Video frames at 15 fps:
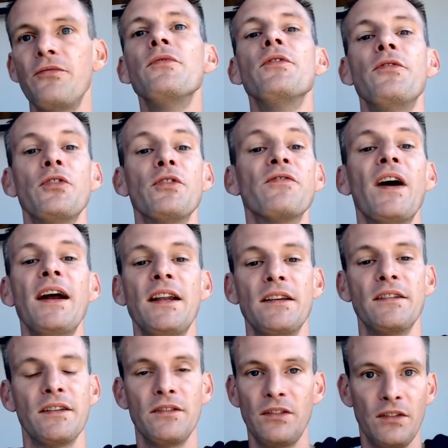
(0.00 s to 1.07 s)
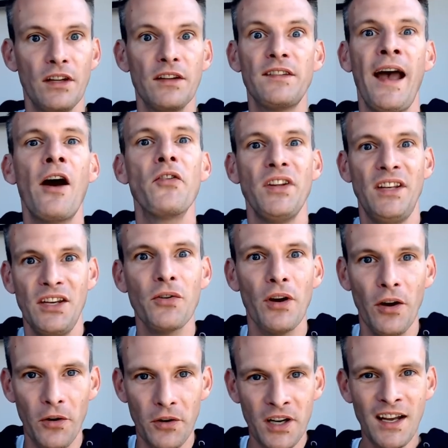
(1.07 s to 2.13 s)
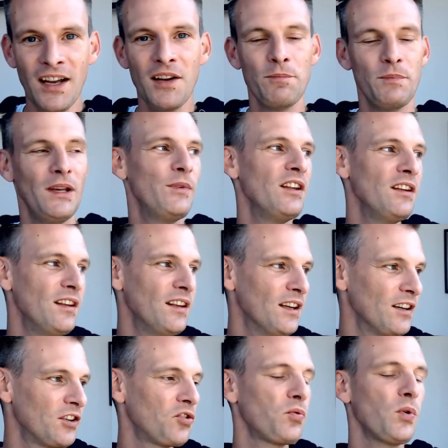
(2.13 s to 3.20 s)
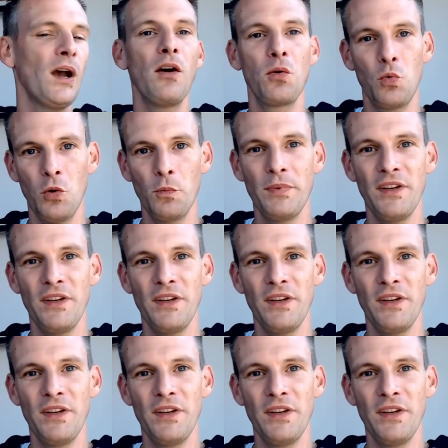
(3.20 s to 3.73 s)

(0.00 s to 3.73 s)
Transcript: if you're fighting the, the town hero, maybe the crowd won't be